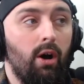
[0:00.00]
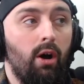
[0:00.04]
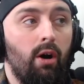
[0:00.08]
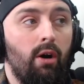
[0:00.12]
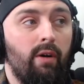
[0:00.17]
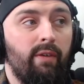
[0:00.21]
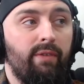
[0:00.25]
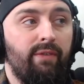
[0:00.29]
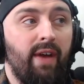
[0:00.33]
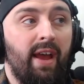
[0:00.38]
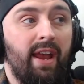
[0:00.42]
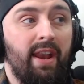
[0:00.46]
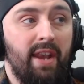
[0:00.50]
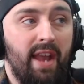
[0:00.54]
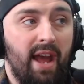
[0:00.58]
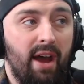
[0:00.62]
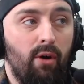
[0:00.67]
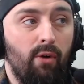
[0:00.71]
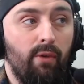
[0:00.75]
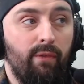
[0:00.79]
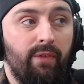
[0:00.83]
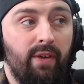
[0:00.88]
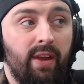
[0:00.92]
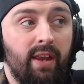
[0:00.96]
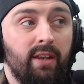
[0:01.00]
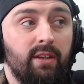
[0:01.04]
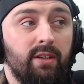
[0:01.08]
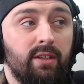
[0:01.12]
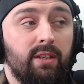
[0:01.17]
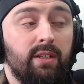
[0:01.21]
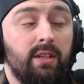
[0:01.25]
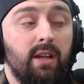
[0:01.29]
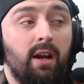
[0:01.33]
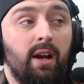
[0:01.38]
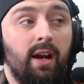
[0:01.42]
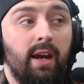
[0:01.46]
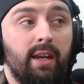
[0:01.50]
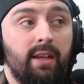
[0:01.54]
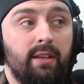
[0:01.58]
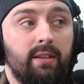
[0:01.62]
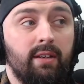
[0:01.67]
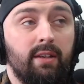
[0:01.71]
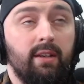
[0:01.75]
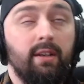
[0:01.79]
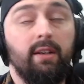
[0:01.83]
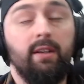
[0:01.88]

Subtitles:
of an elf inside